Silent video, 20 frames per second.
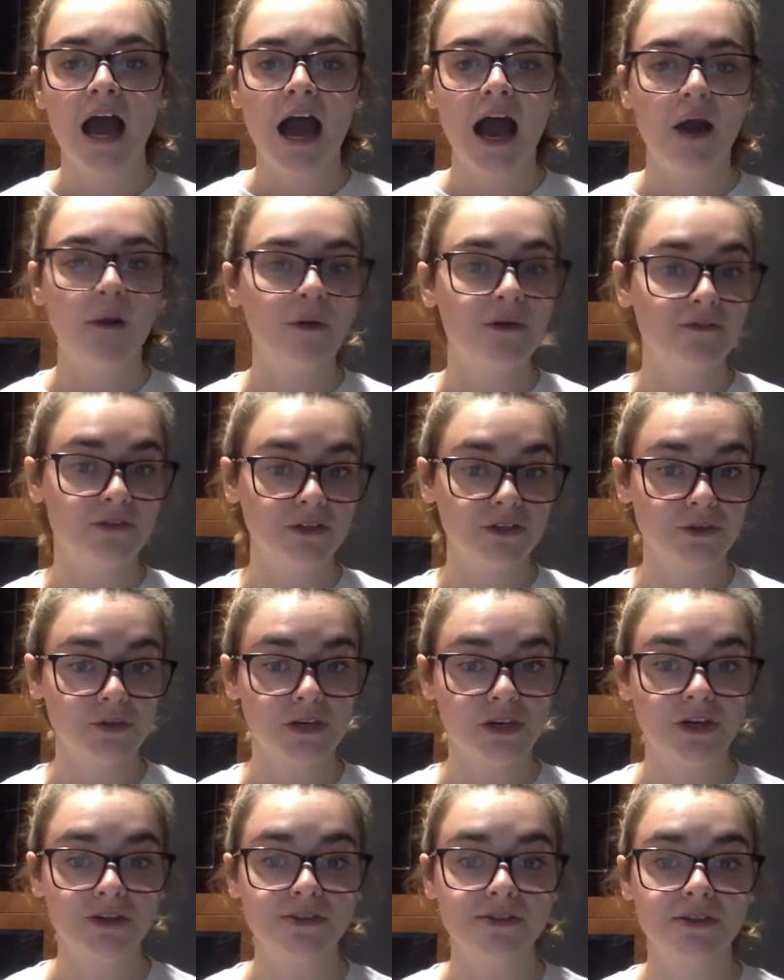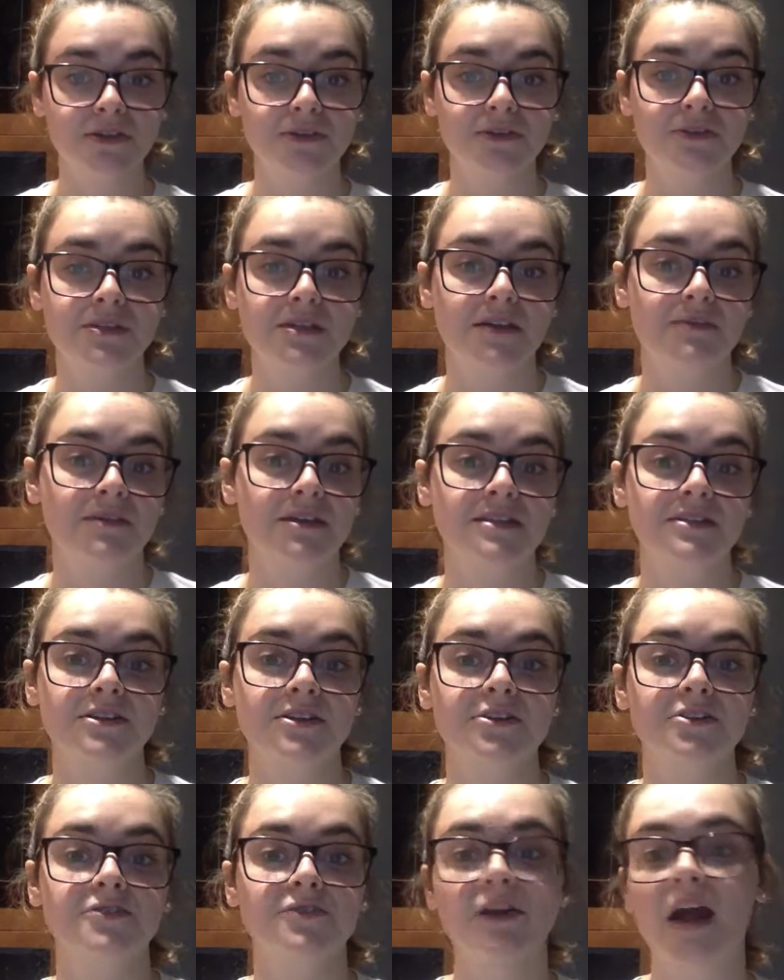However, you can also use said
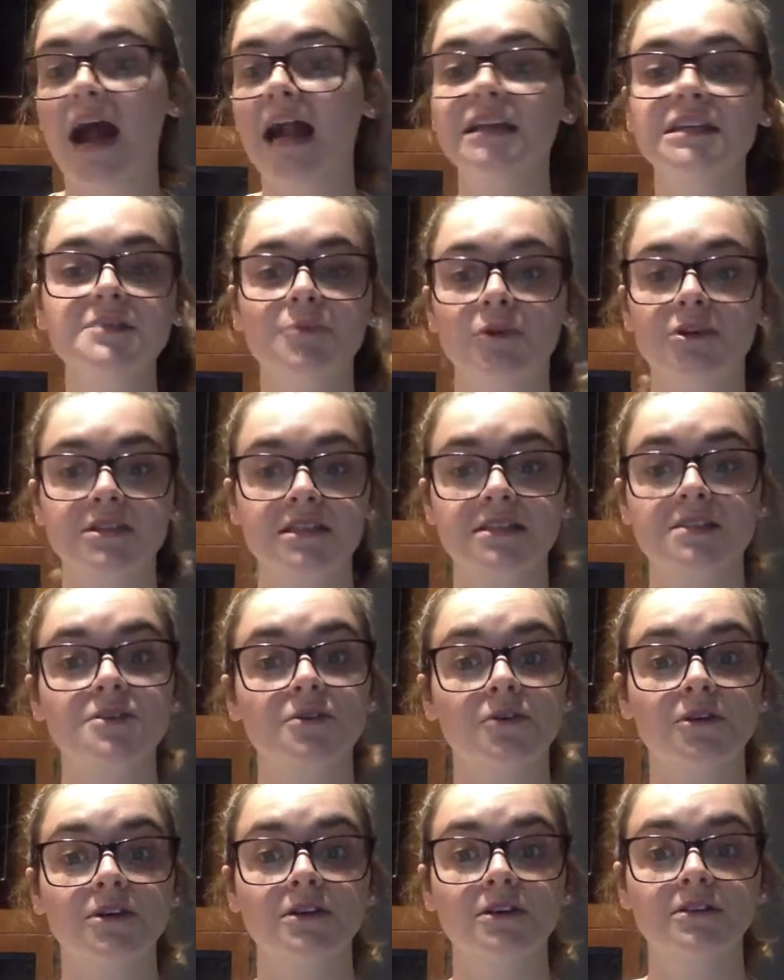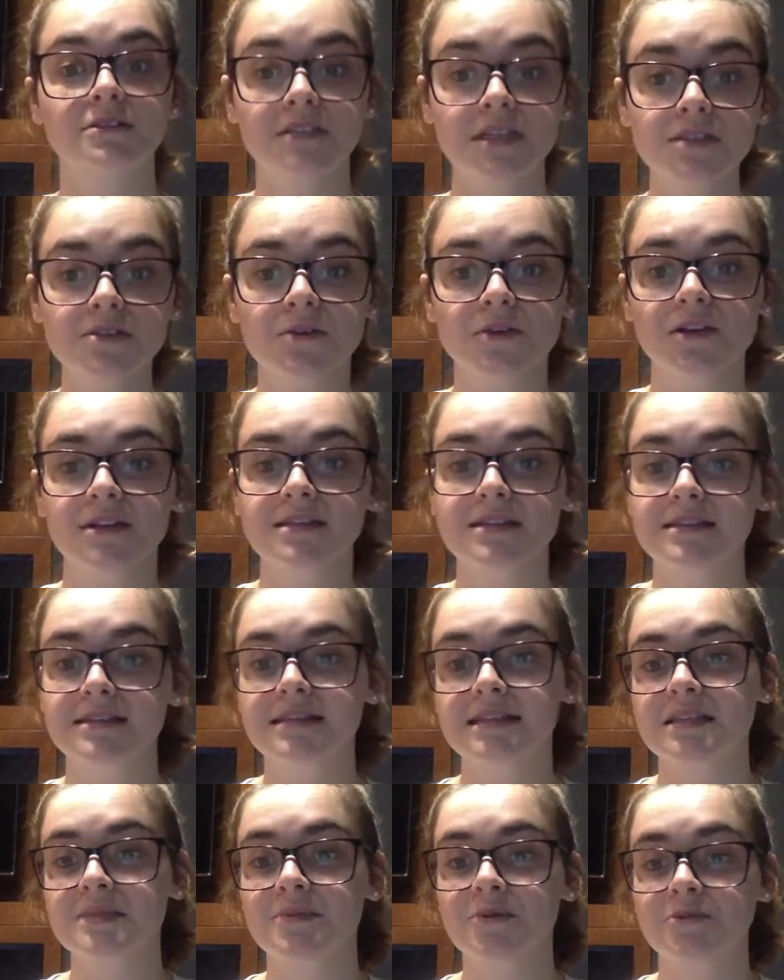research for any sport discourse
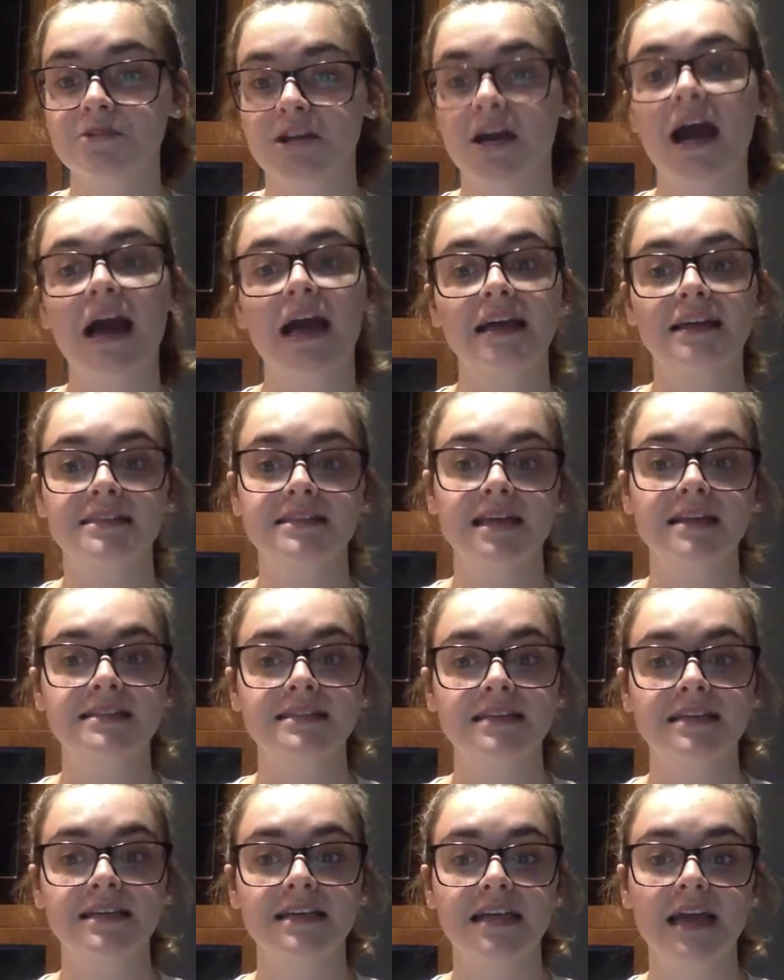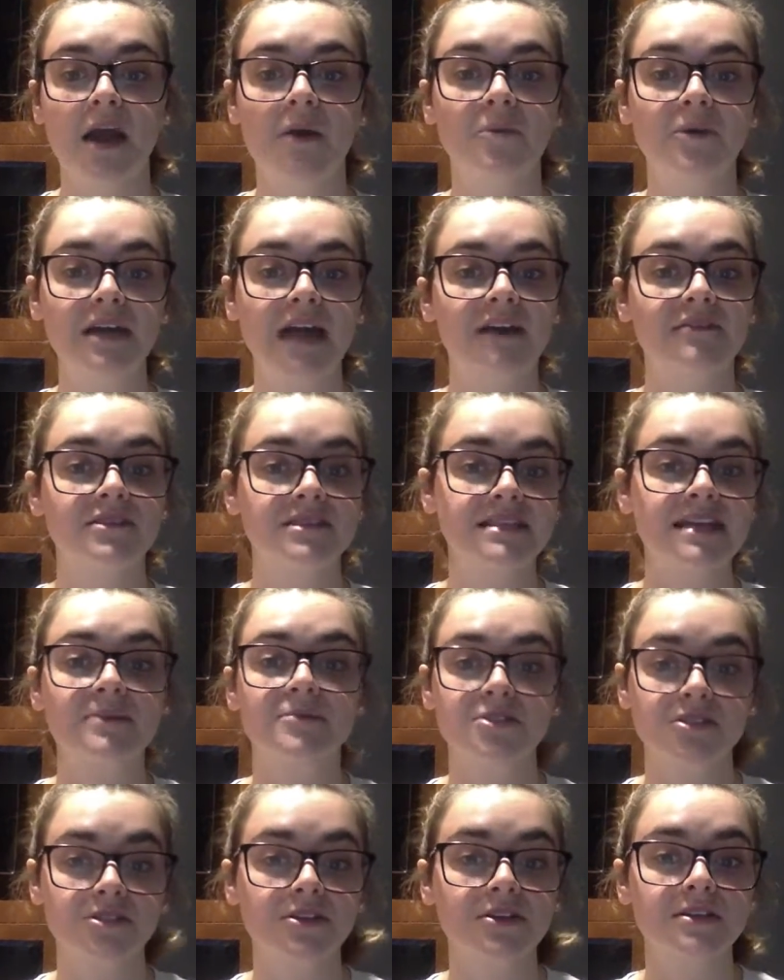since most are high intensity and would have the
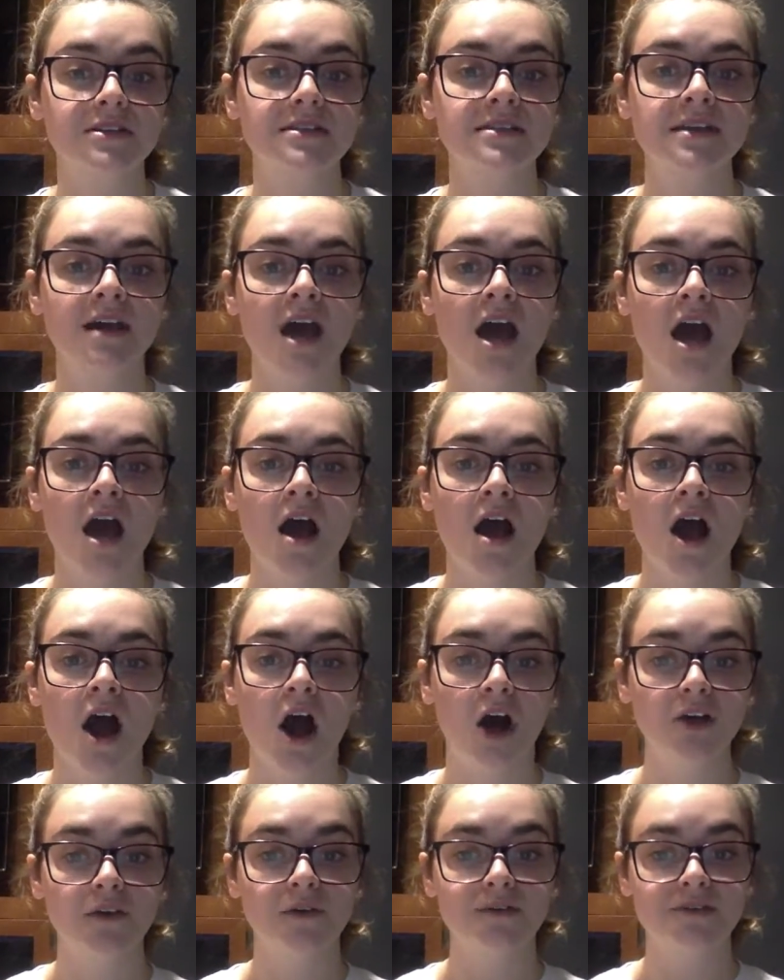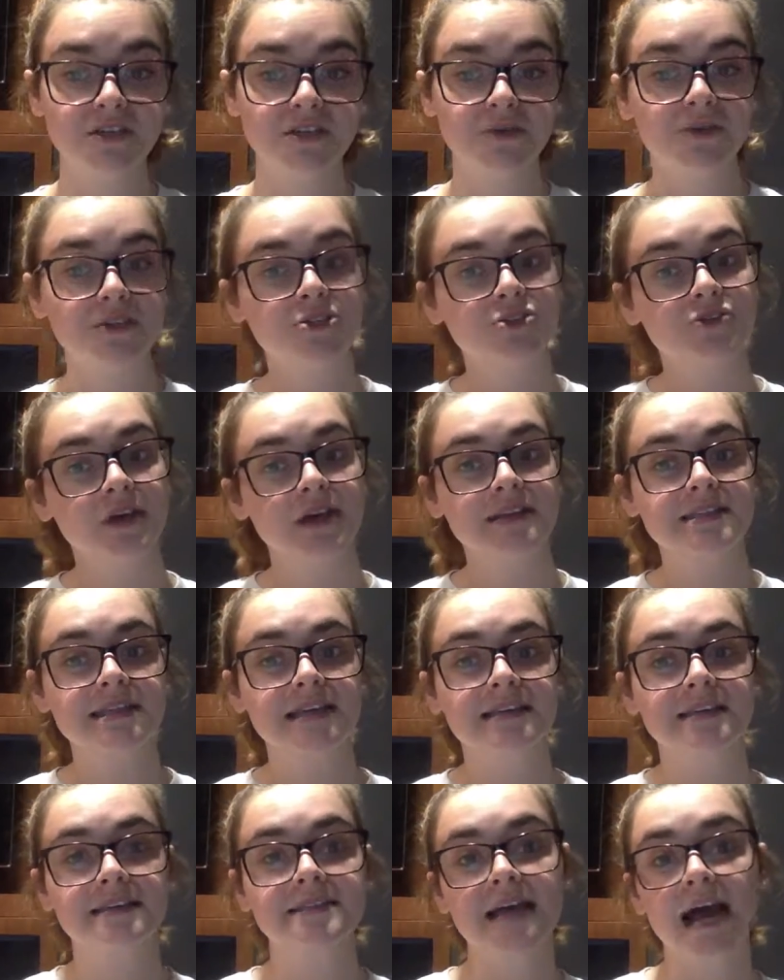same results. All you do is
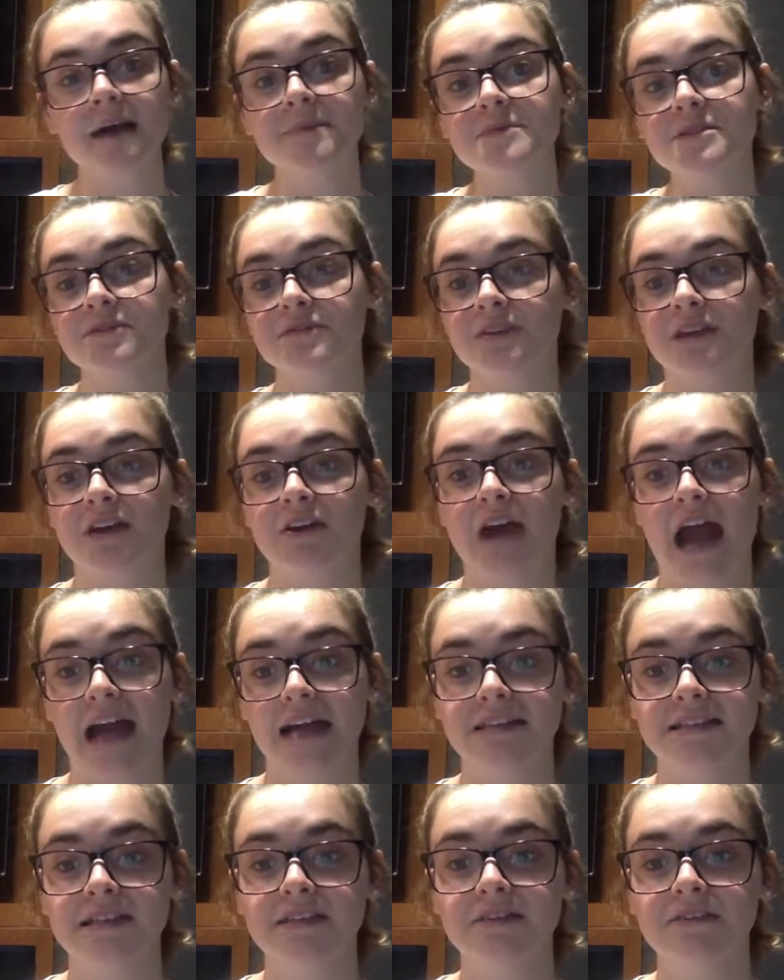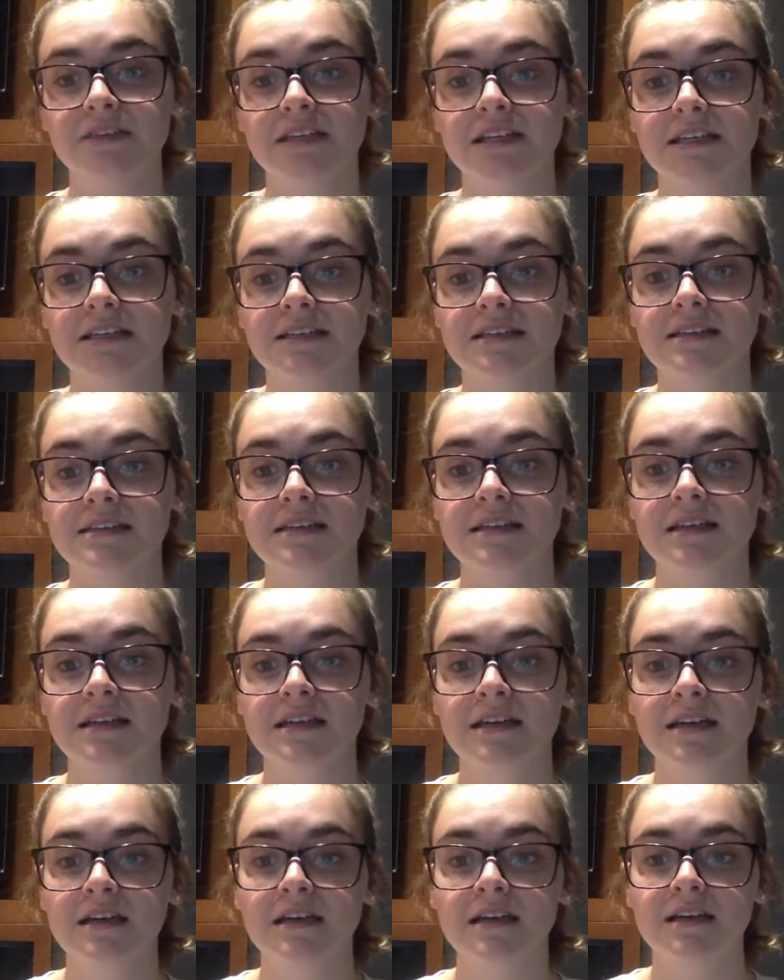translate the types of litter activities
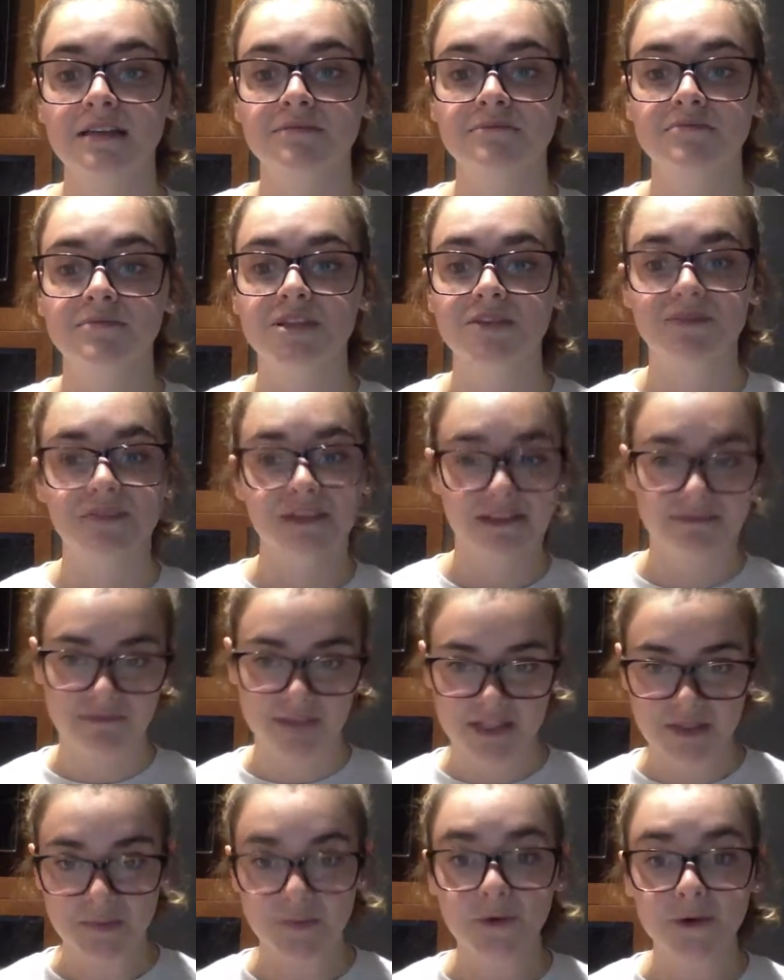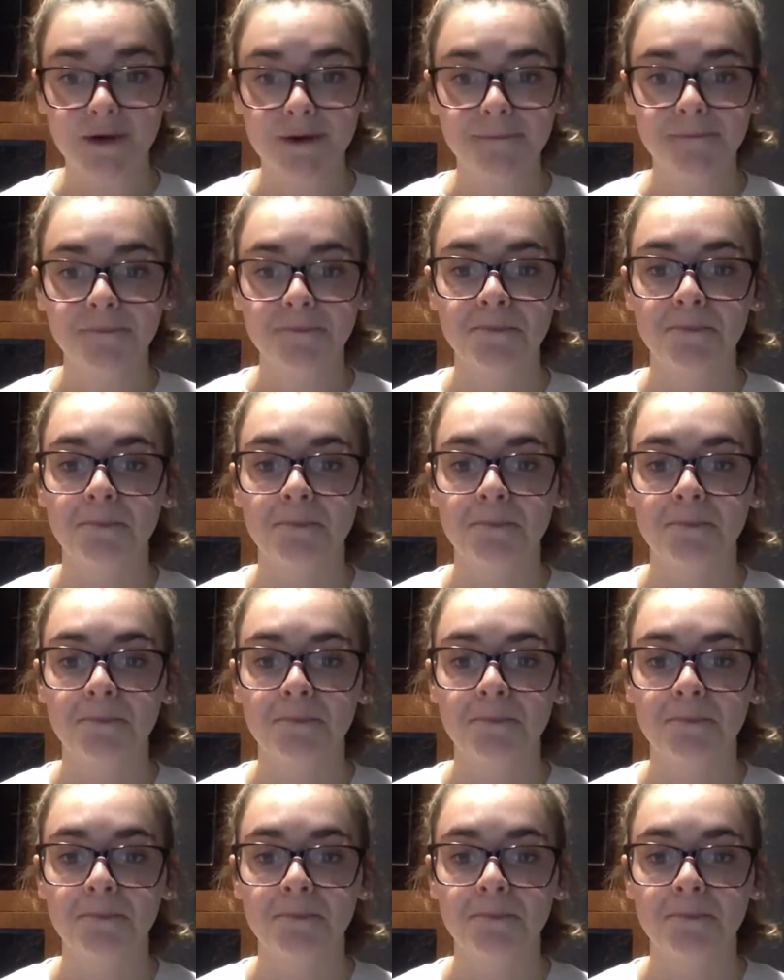to fit the sport.